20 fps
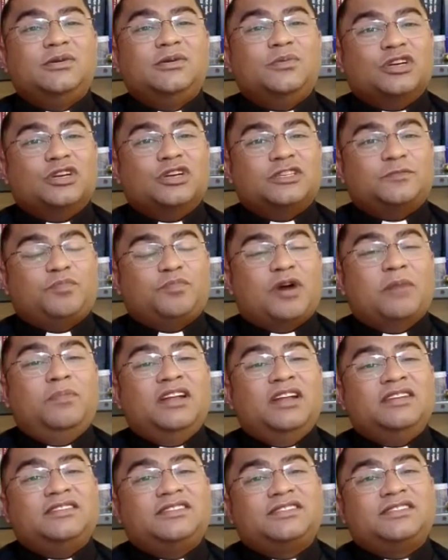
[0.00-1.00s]
was
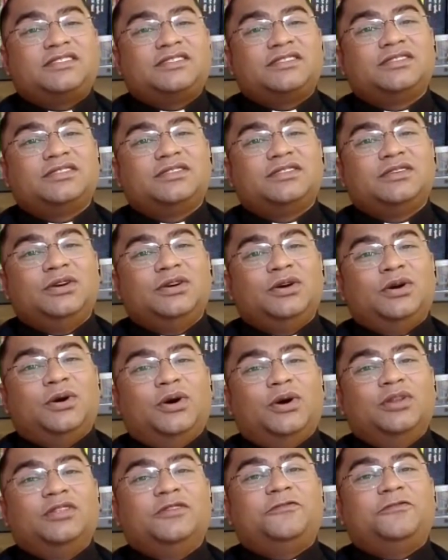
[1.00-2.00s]
published
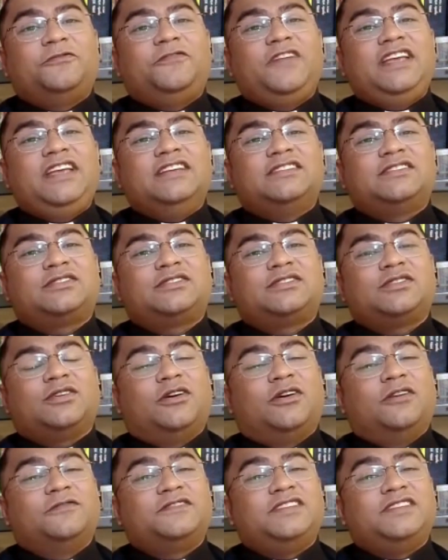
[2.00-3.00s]
on the feast
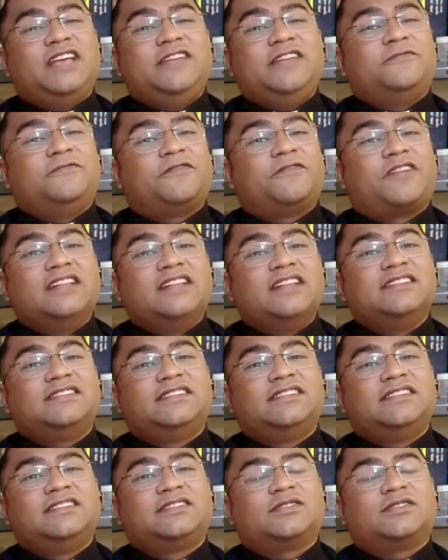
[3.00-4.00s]
of Saint
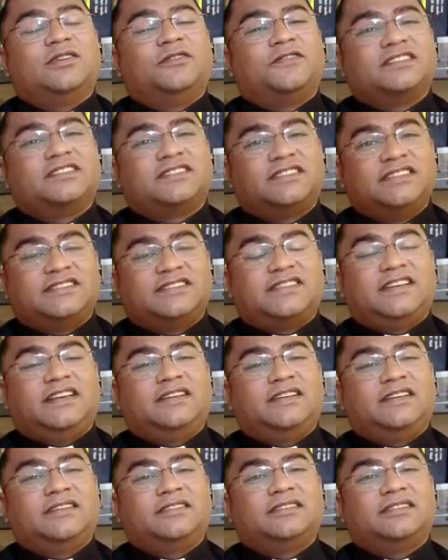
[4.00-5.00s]
Francis of Assisi
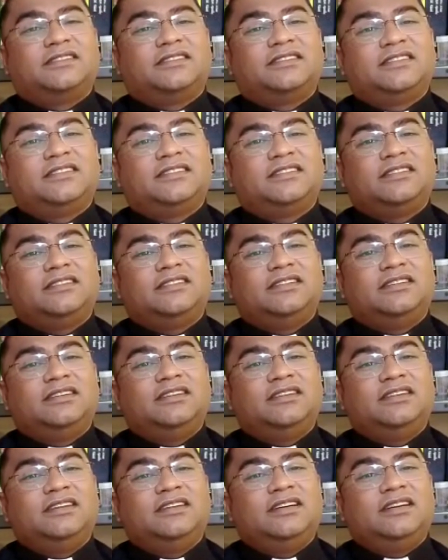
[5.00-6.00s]

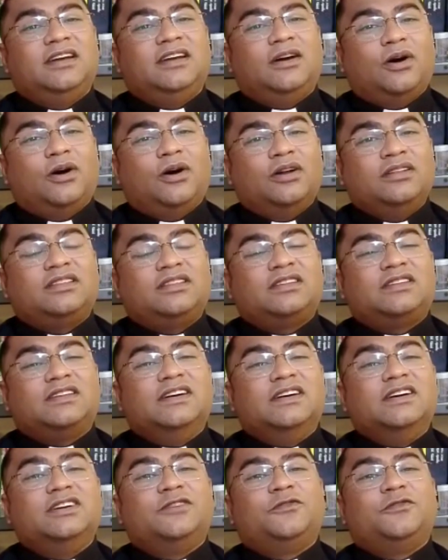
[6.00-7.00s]
on
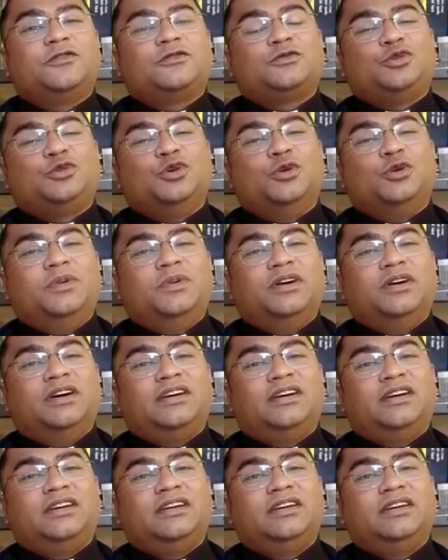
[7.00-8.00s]
3rd of
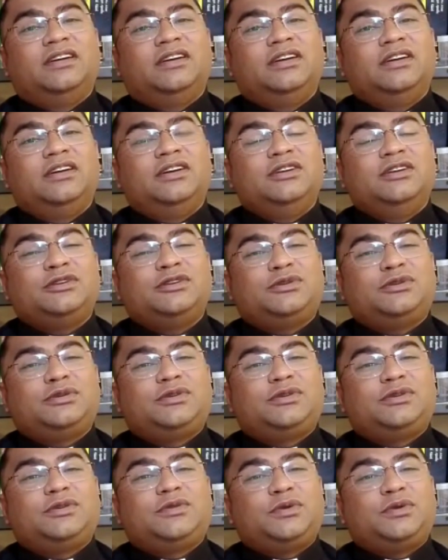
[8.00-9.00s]
October
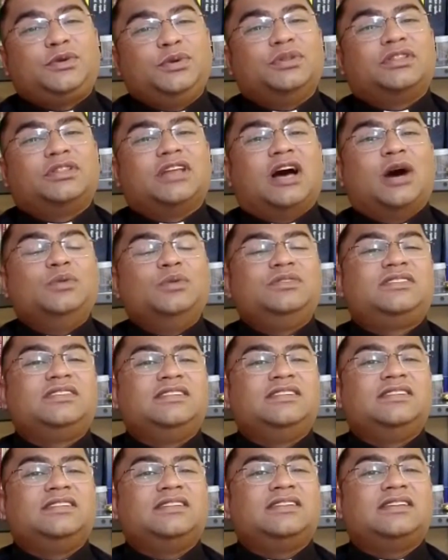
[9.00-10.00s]

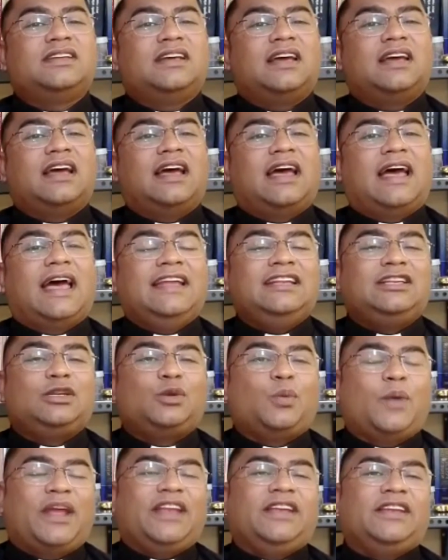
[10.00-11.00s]

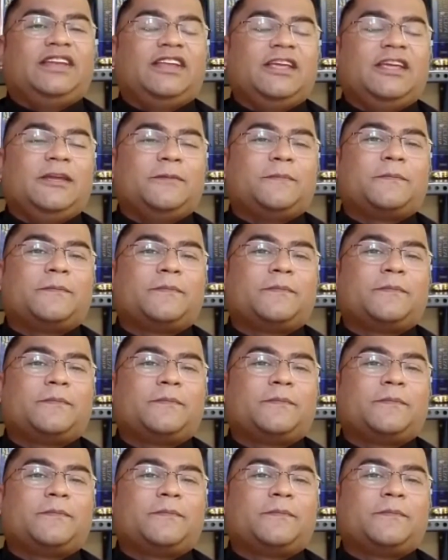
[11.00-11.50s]
2020.